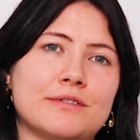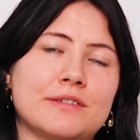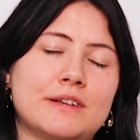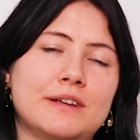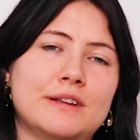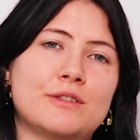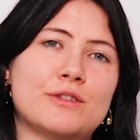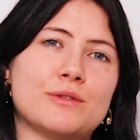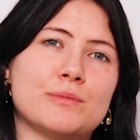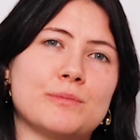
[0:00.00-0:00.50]

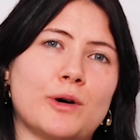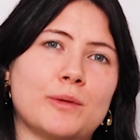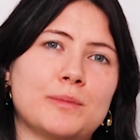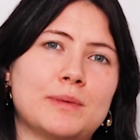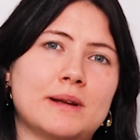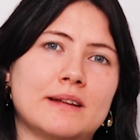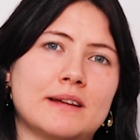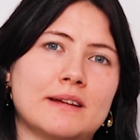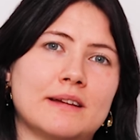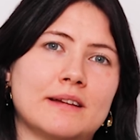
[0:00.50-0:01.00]
each
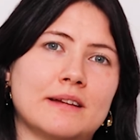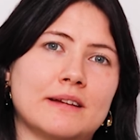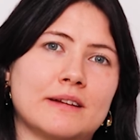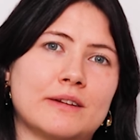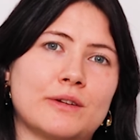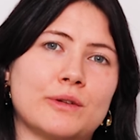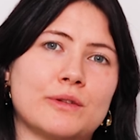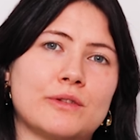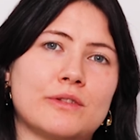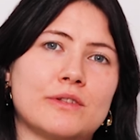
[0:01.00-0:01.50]
mobile
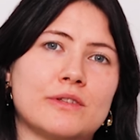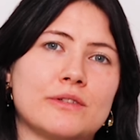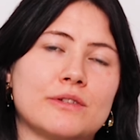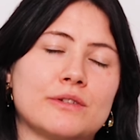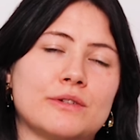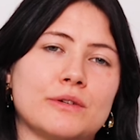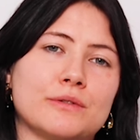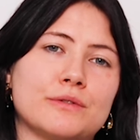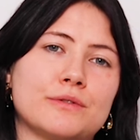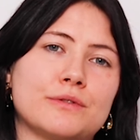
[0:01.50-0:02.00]

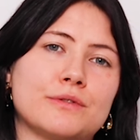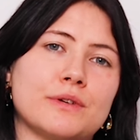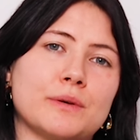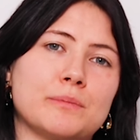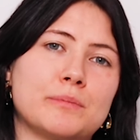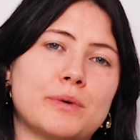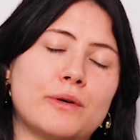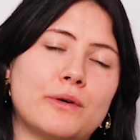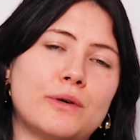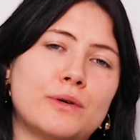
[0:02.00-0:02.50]
consist of a
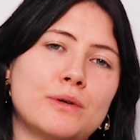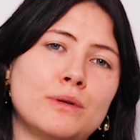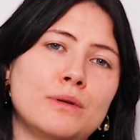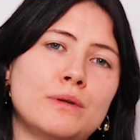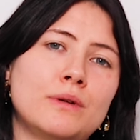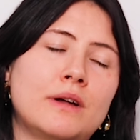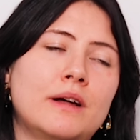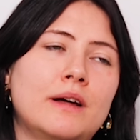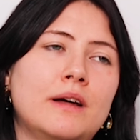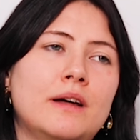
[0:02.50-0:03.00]
pole,